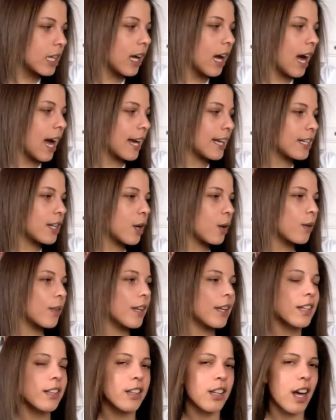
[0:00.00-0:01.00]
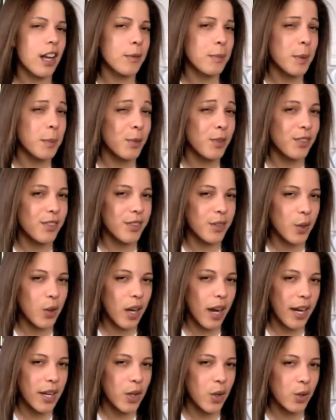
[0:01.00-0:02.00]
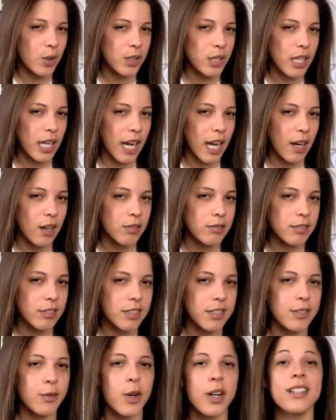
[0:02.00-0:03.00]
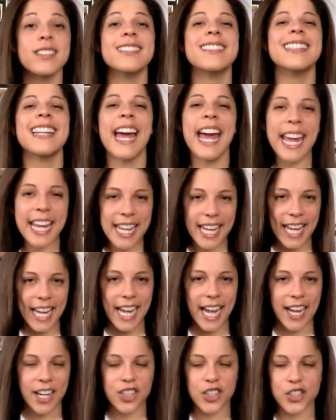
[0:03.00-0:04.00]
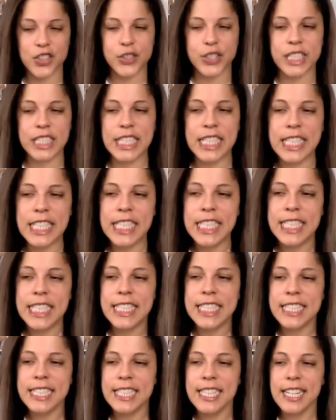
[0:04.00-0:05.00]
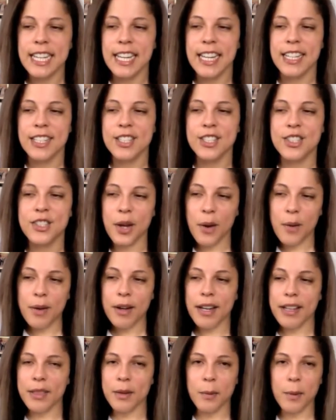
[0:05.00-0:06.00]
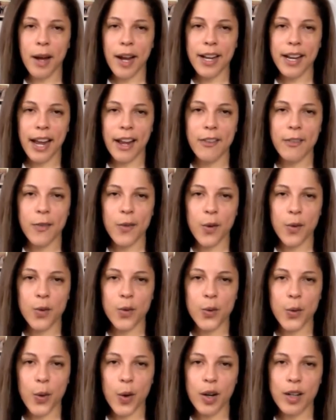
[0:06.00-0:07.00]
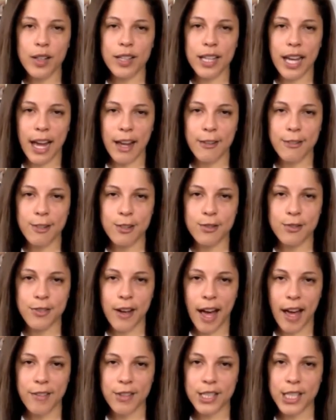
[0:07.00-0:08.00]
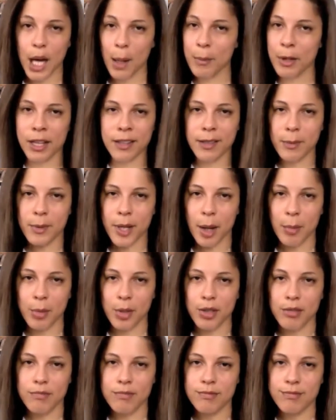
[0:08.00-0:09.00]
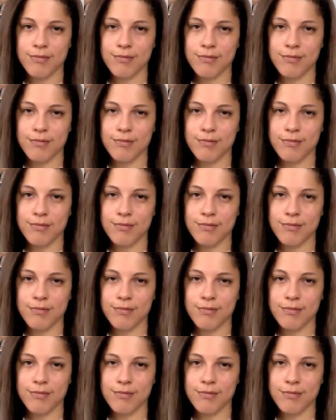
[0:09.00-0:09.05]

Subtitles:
I know that a lot of people are still kind of holding out, or saying actually, don't get the white iPhone 4, the iPhone 5 is coming in September.